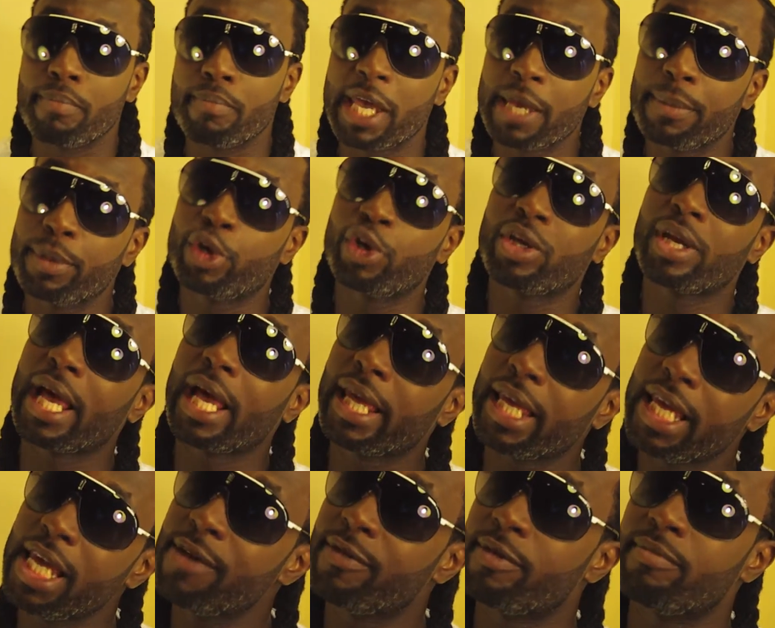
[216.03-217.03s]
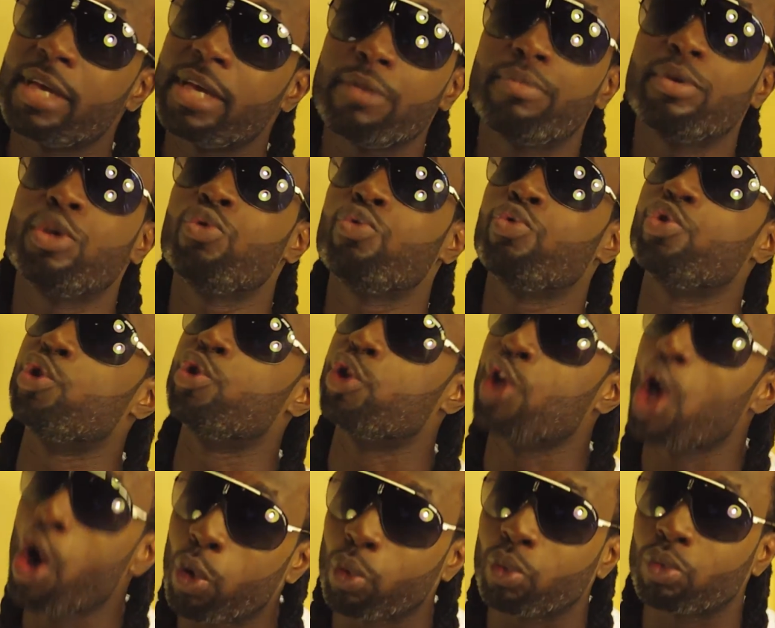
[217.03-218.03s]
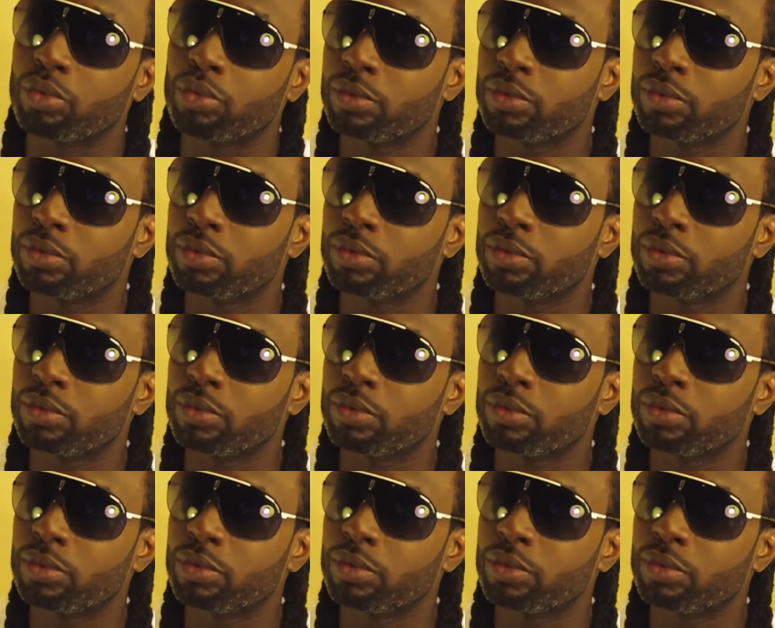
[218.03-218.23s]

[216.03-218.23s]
maybe you're naive and maybe you don't.